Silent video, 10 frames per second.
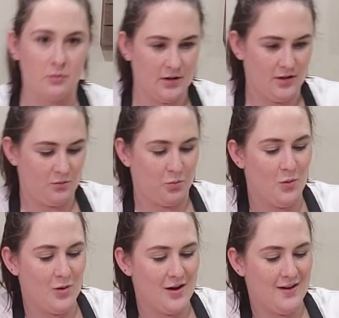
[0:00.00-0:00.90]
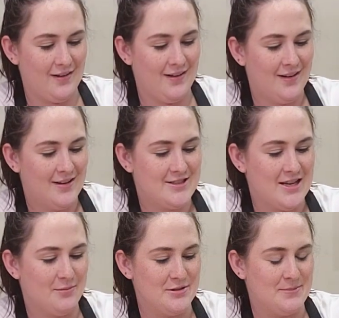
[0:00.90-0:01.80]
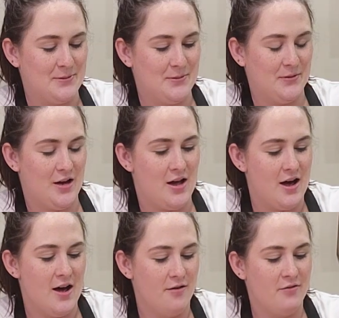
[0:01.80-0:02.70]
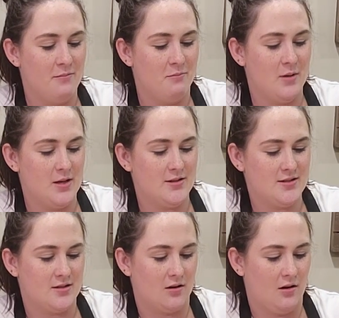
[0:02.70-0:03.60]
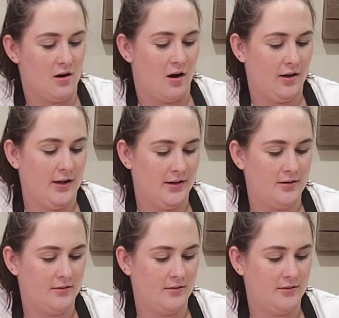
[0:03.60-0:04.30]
we need 1 tablespoon of minced garlic.